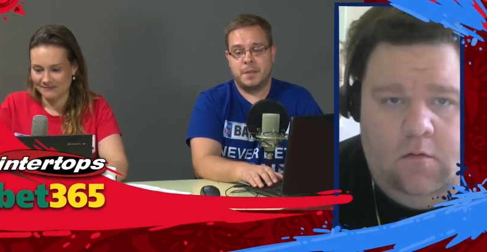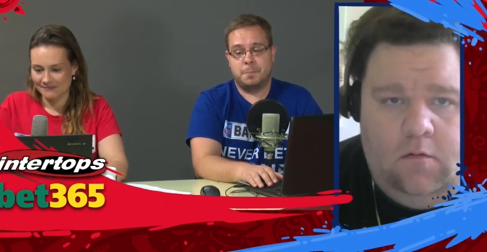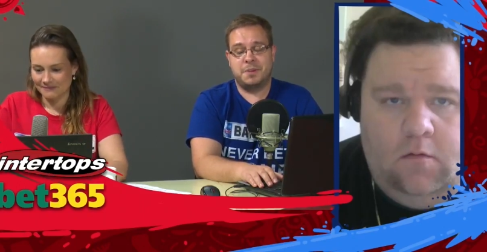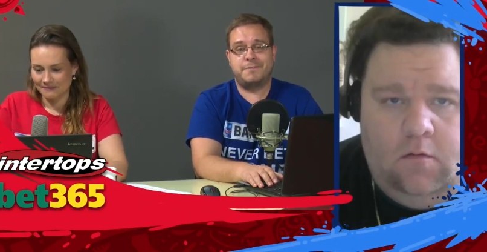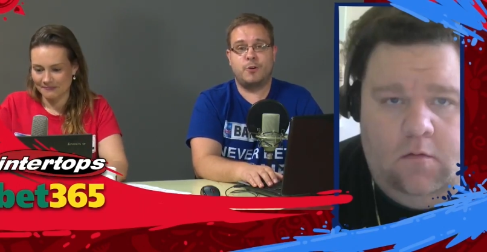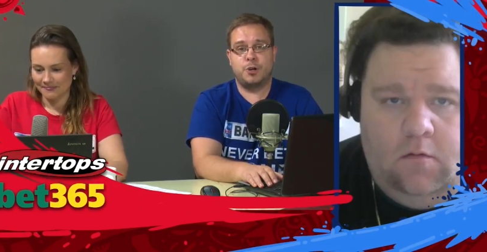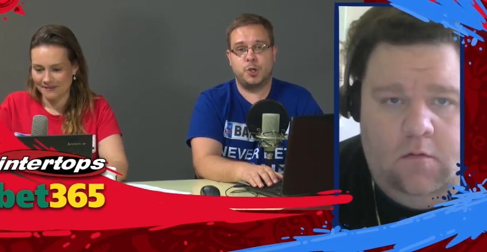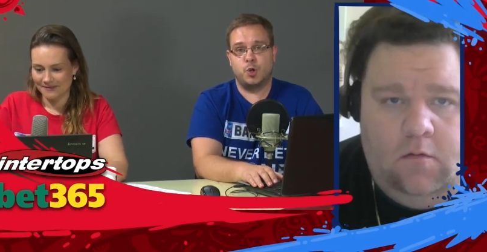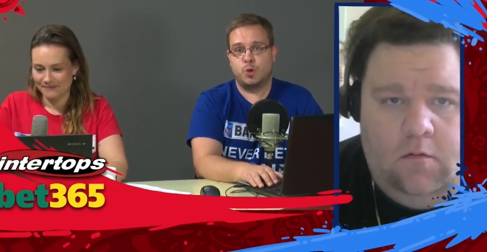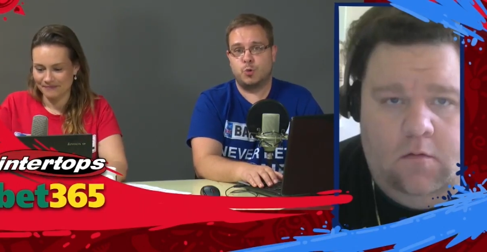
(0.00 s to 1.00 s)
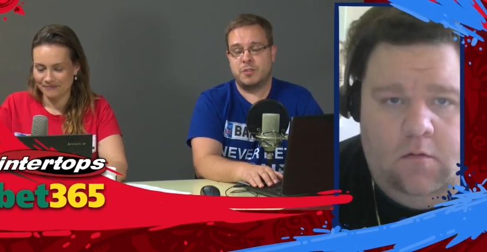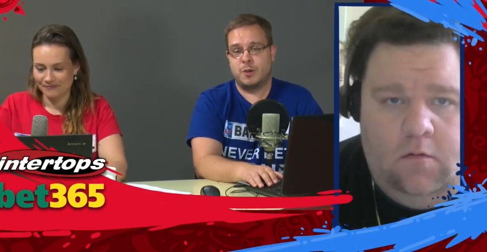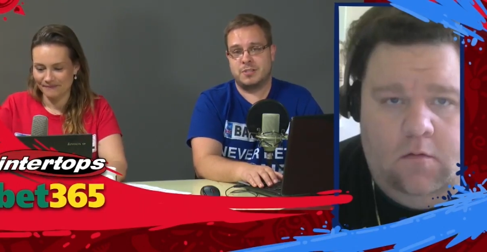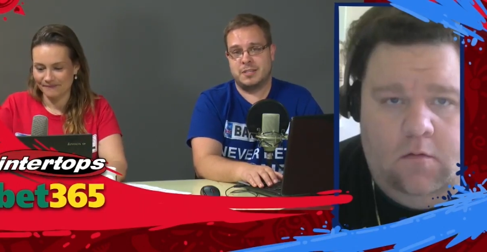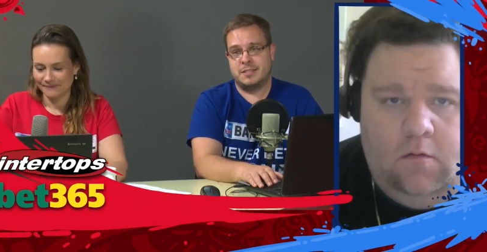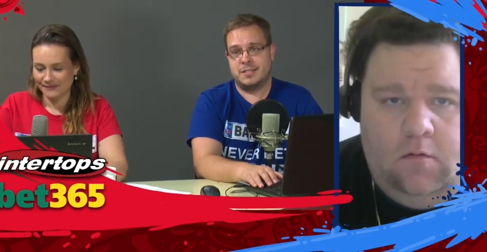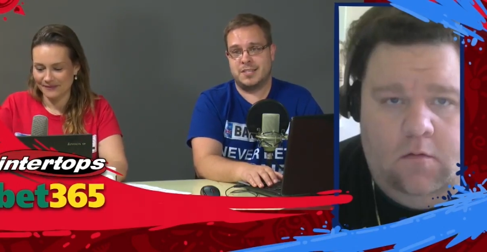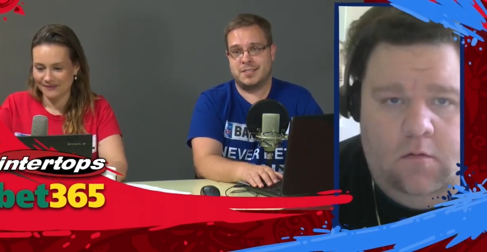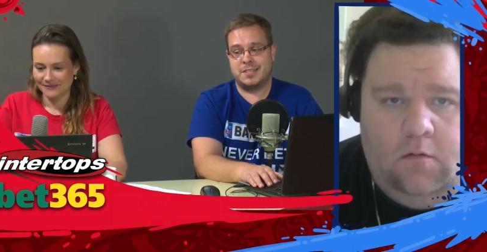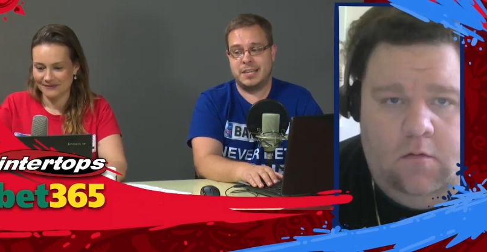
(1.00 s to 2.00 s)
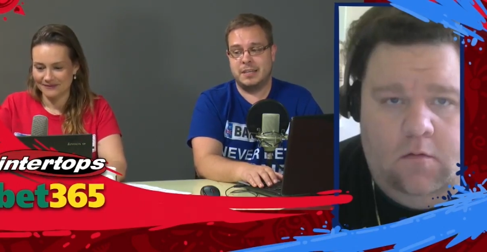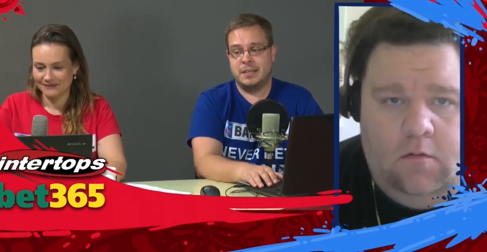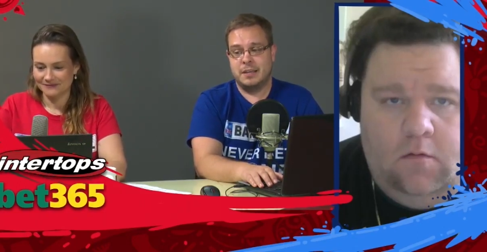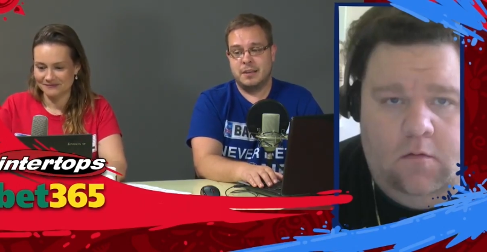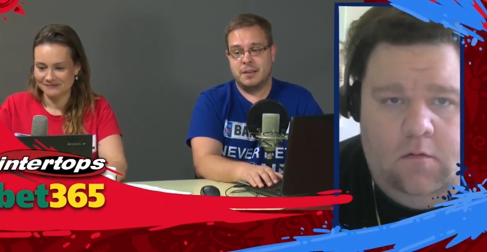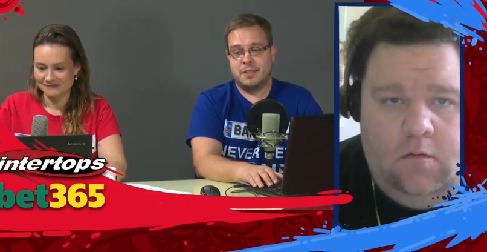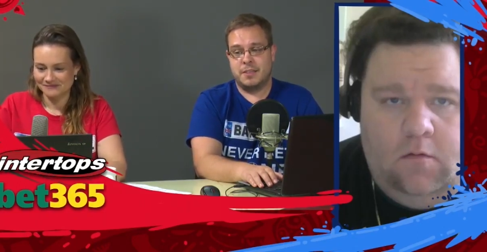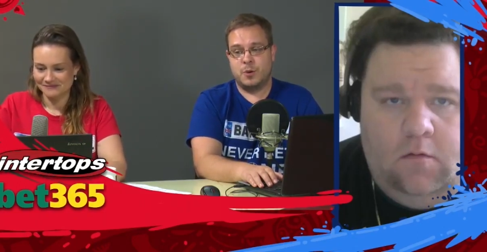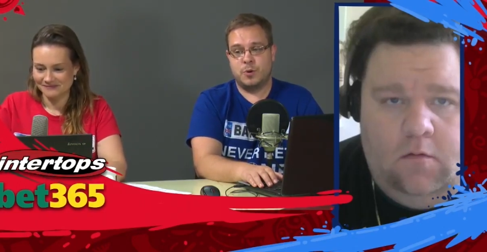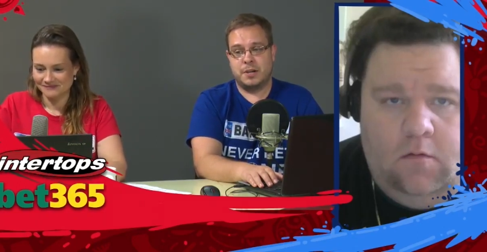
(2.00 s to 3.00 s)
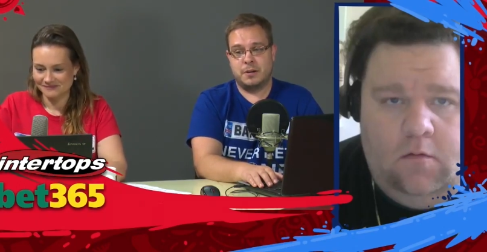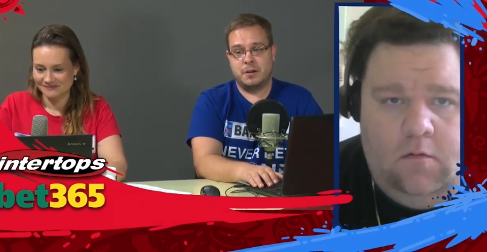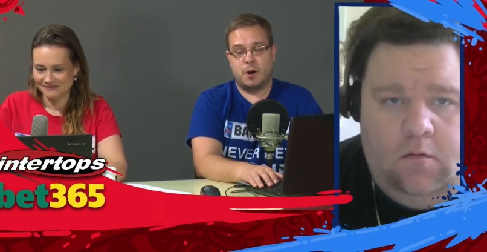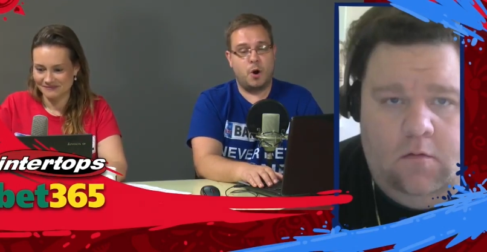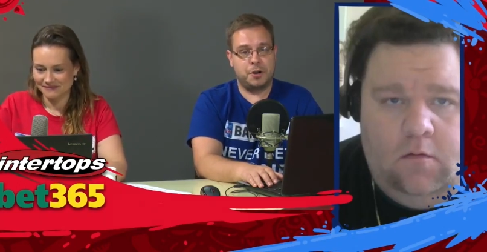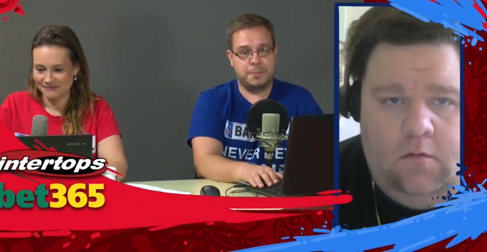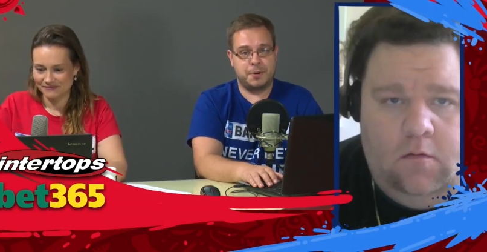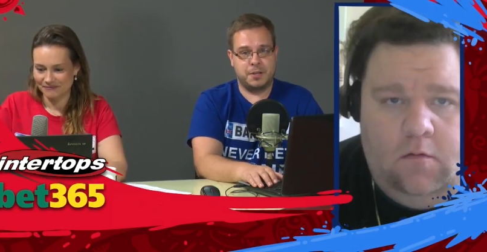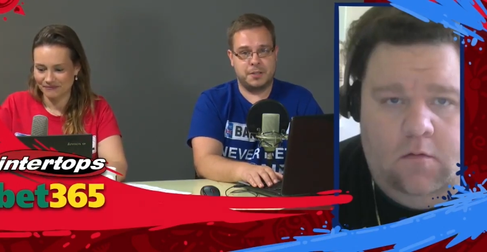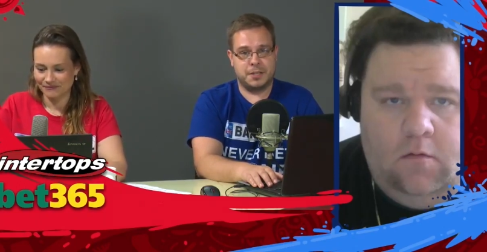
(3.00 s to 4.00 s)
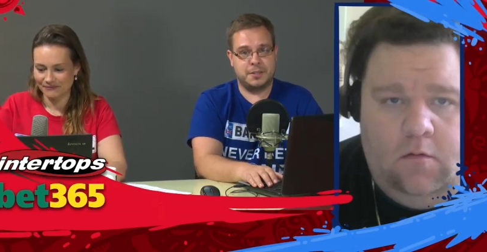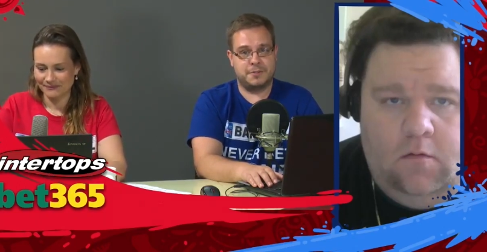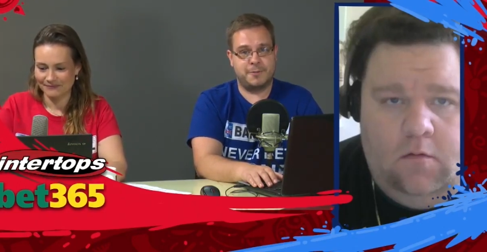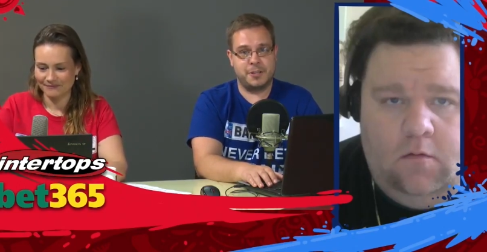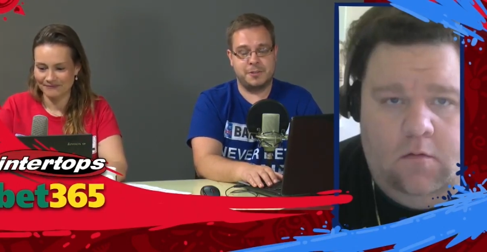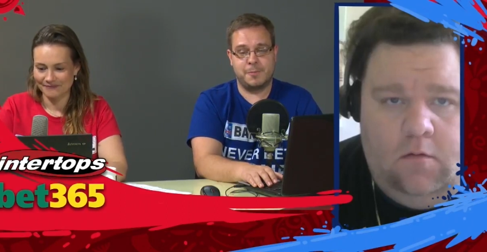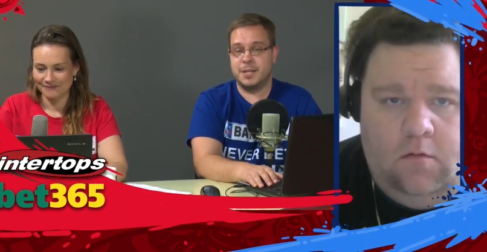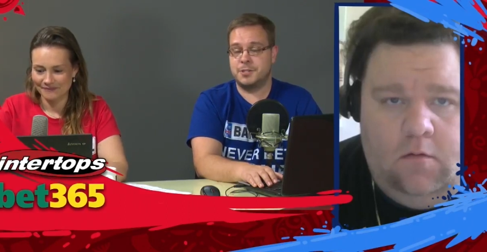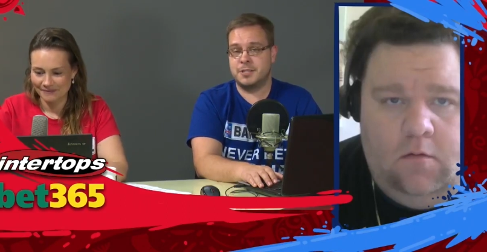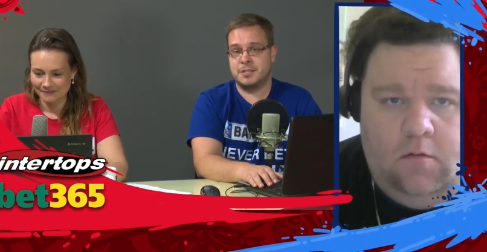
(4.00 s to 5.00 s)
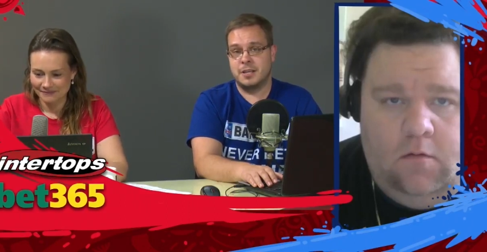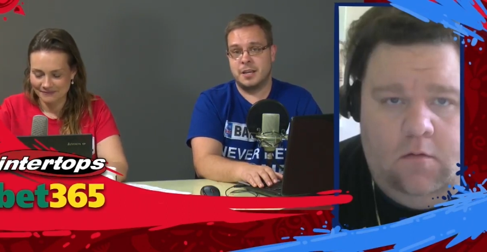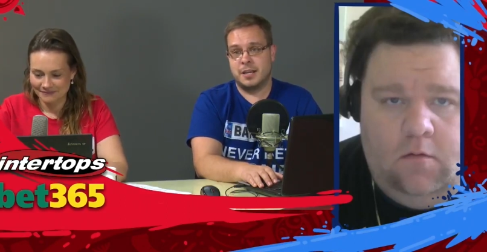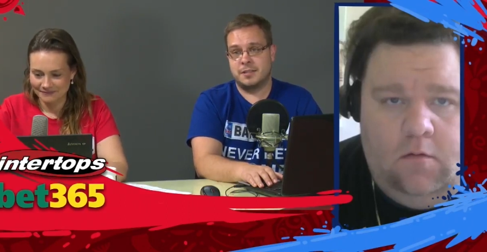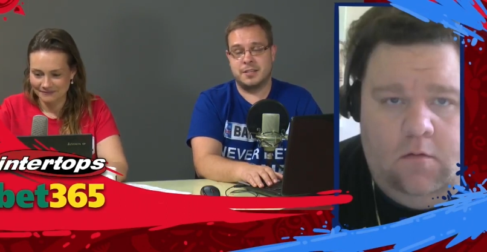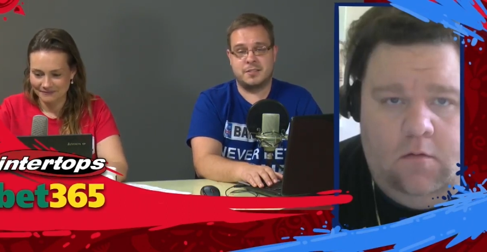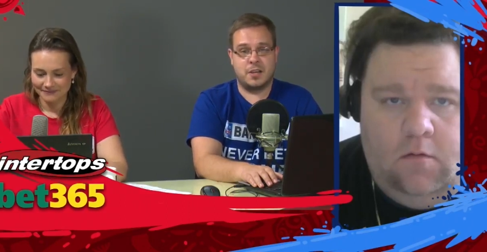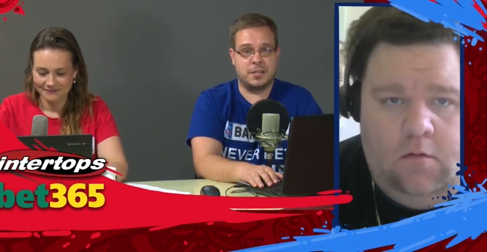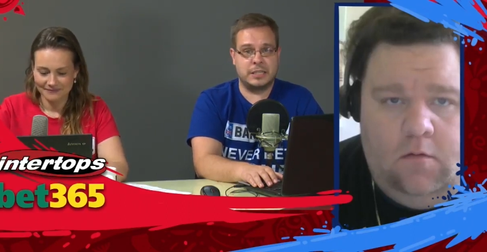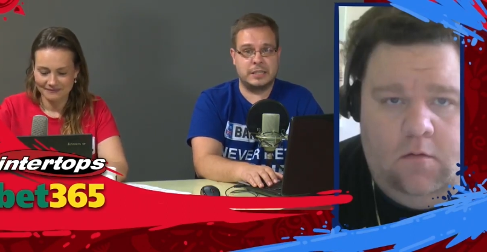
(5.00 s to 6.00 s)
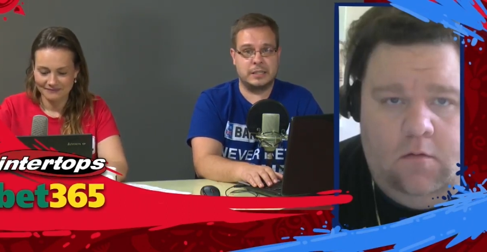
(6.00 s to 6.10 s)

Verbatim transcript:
Speaker 1: before Euro 2016, they were horrible in their friendly matches, and they started